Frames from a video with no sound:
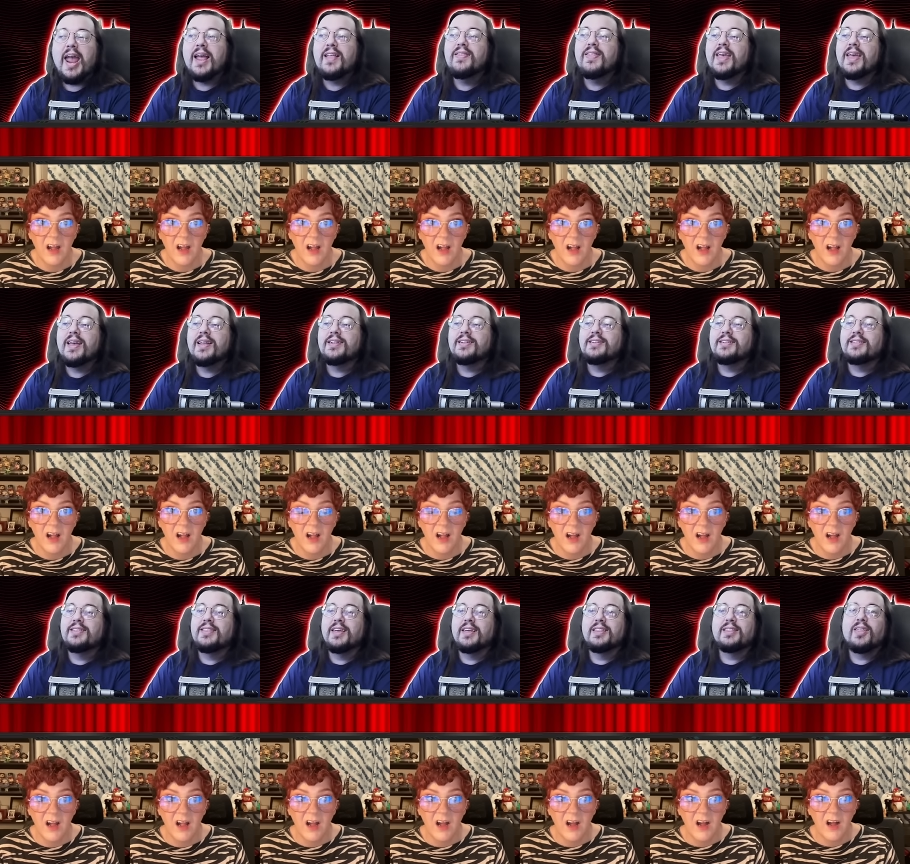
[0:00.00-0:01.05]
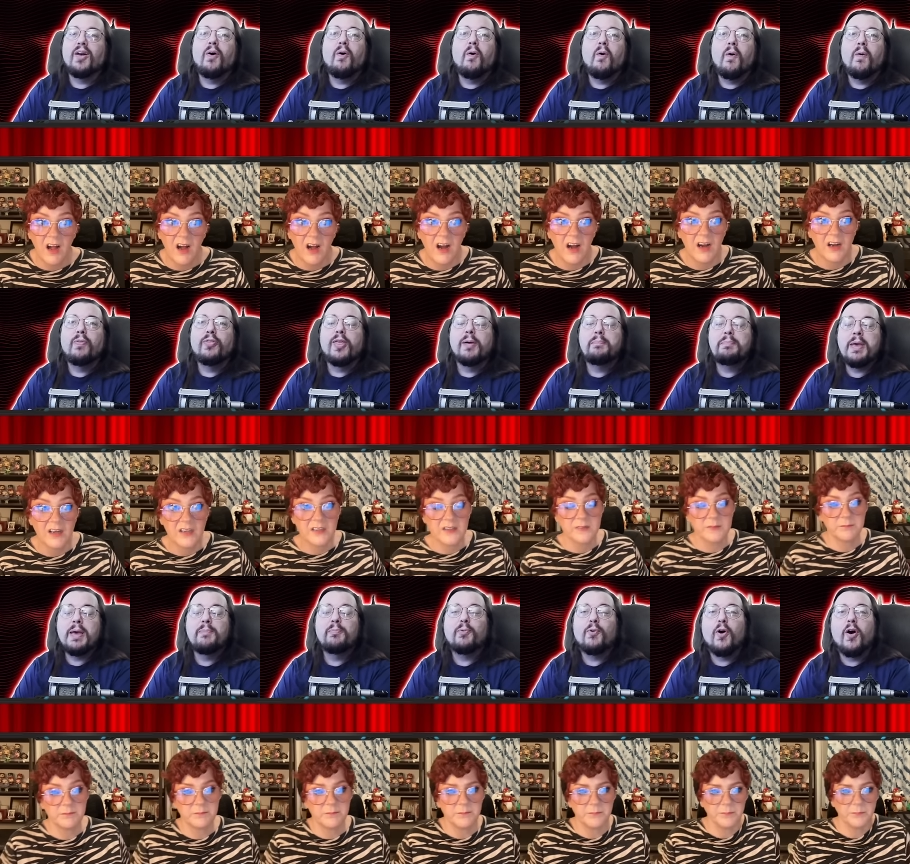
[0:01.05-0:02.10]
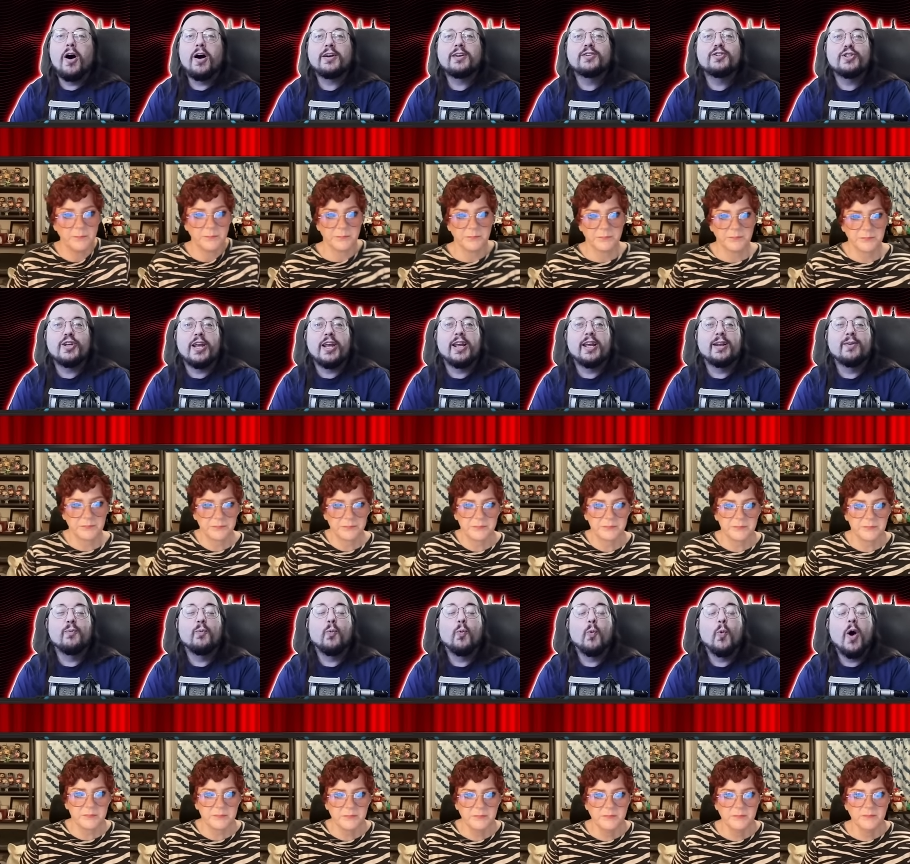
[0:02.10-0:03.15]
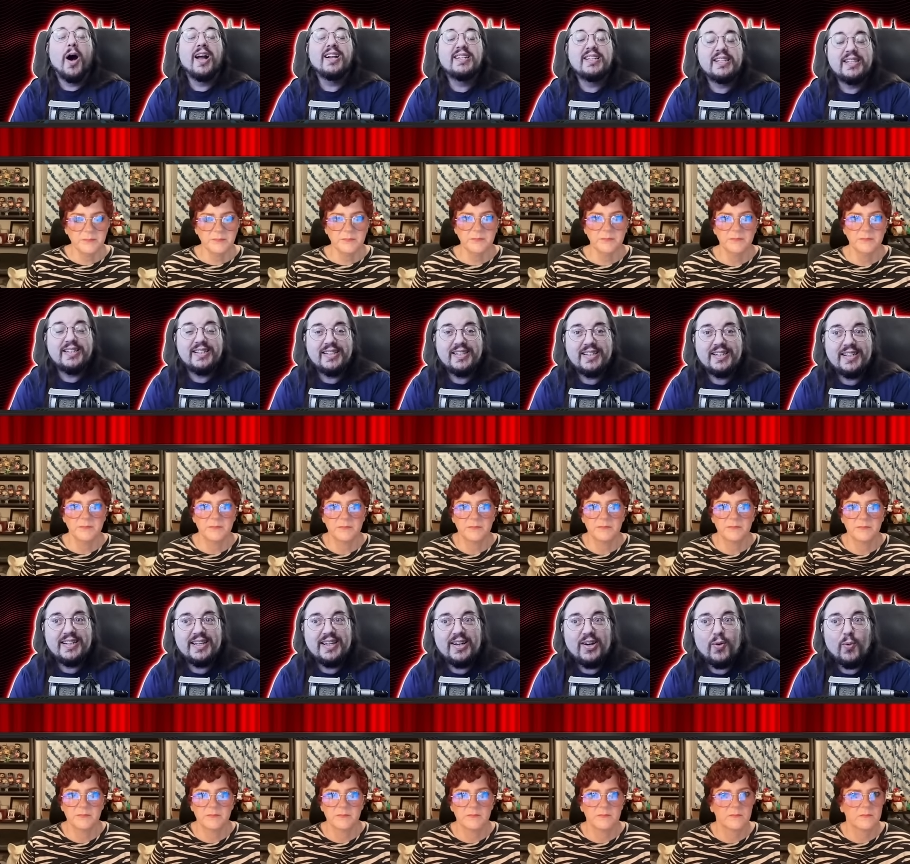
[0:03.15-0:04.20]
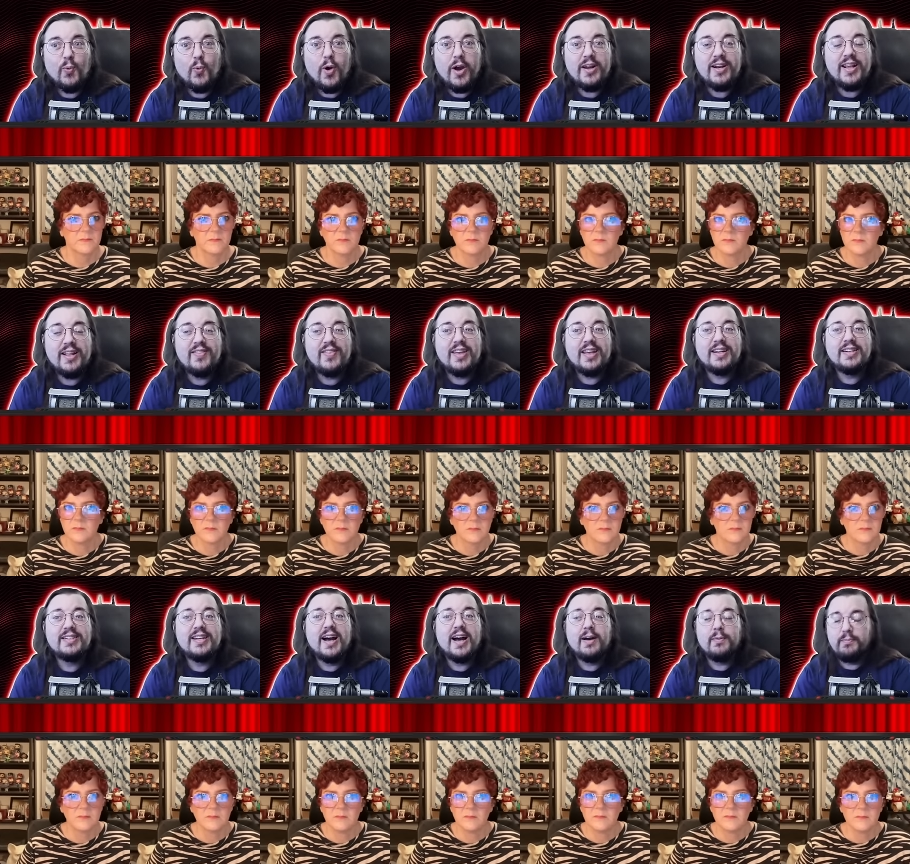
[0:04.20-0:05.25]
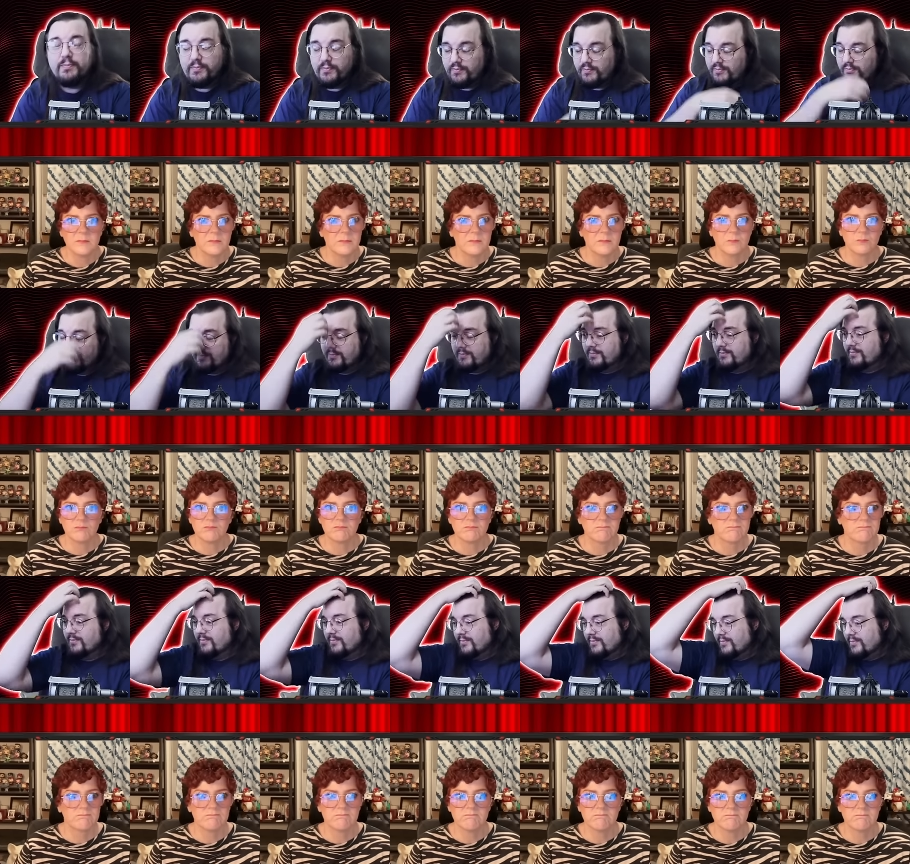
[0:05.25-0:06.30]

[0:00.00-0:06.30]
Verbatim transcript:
Speaker 1: And then the the whole the pimp walk gene. What? What in the entire? Mm.